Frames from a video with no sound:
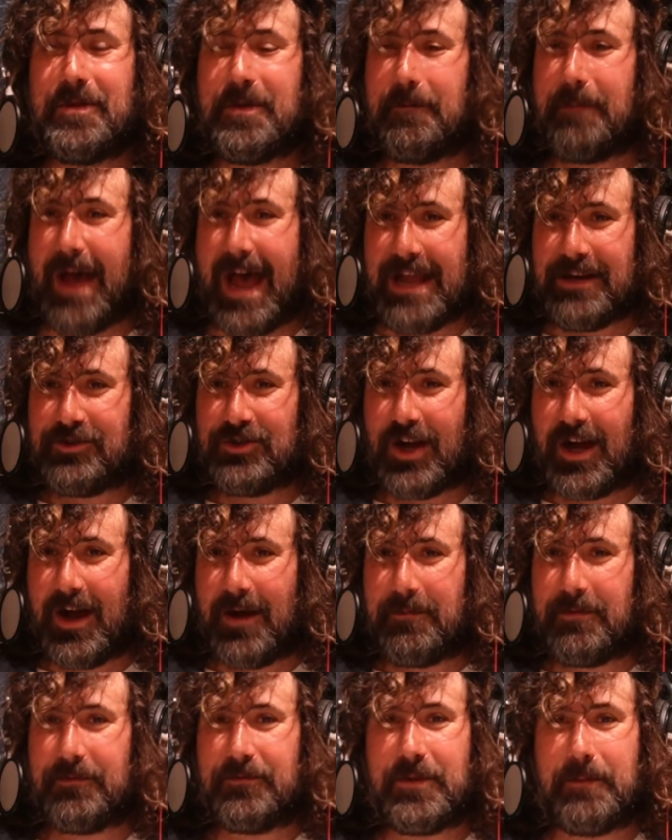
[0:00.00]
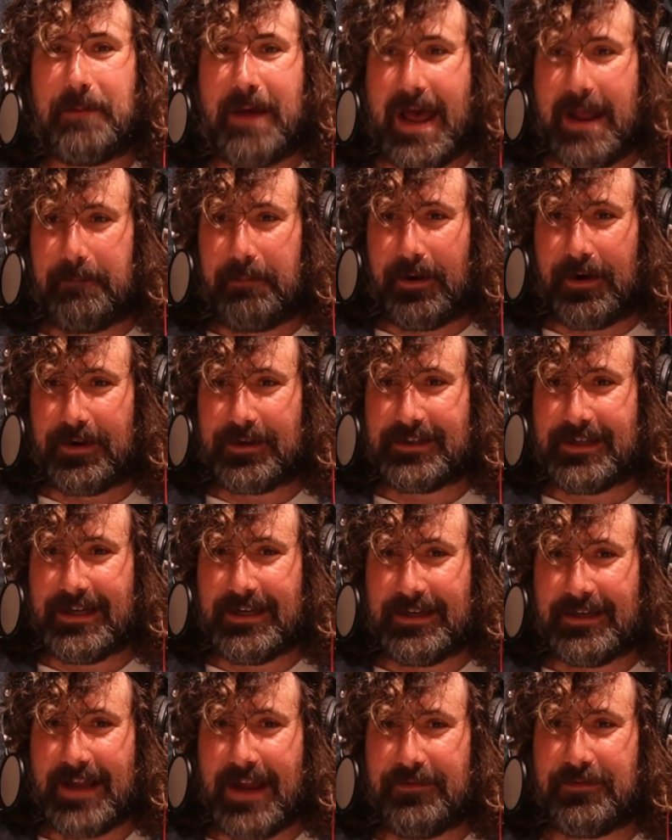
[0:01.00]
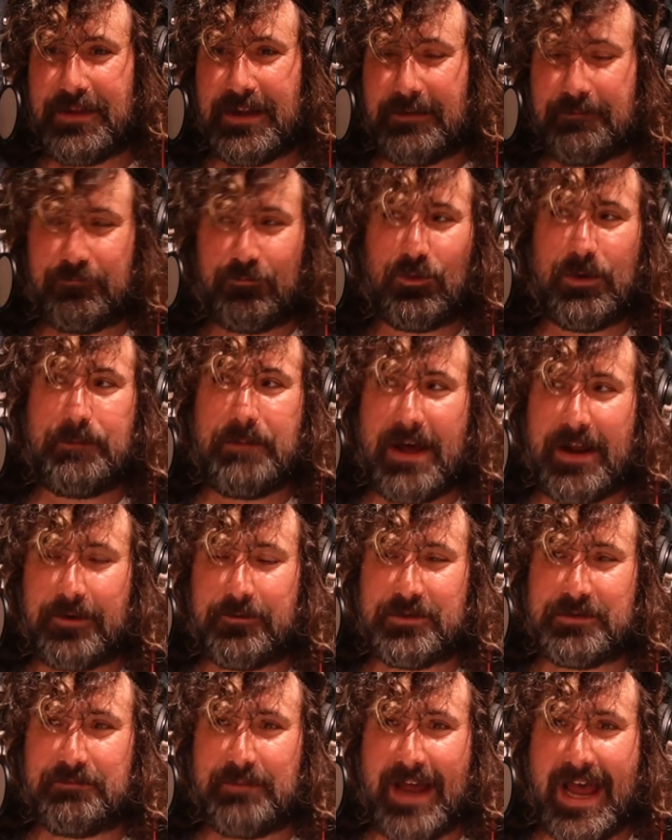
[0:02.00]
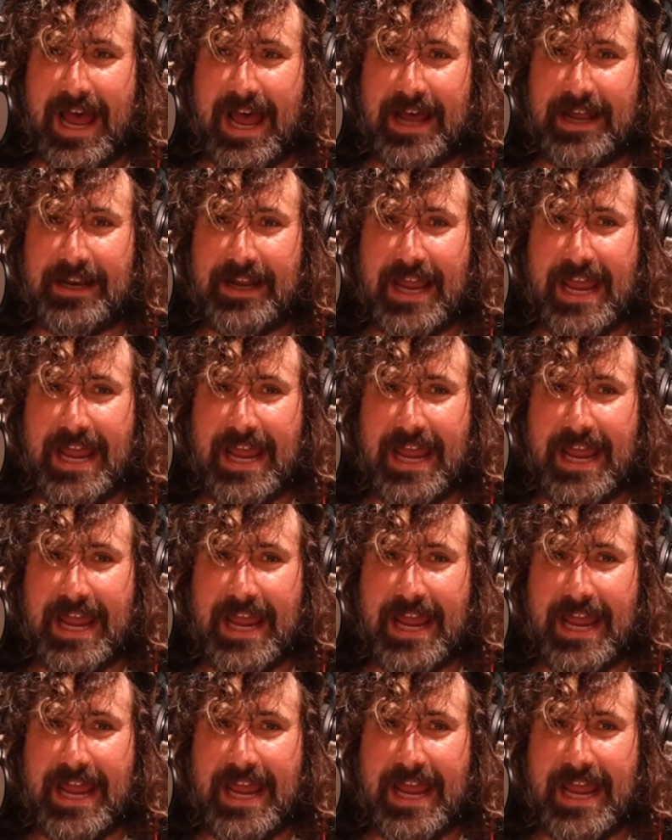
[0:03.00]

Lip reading: bad job of the bad parking, everything about it was bad.